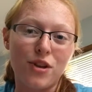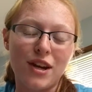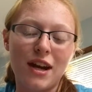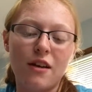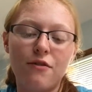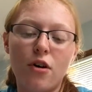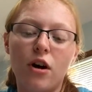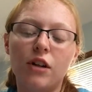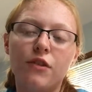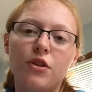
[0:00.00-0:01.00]
than if
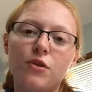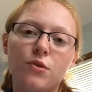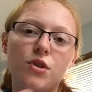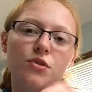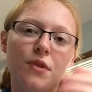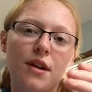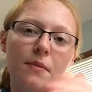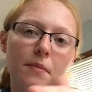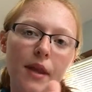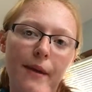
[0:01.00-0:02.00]
all of your notes were just written
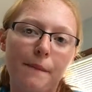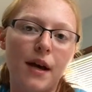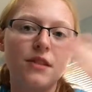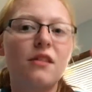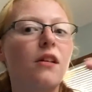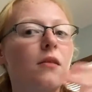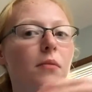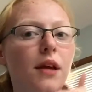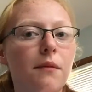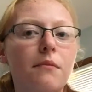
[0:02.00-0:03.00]
in plain pencil,
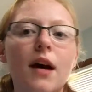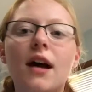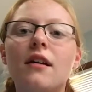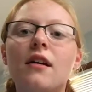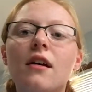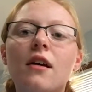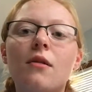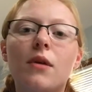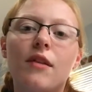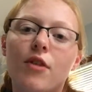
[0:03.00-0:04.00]
plain pen,
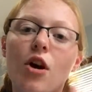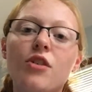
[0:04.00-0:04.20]
whatever.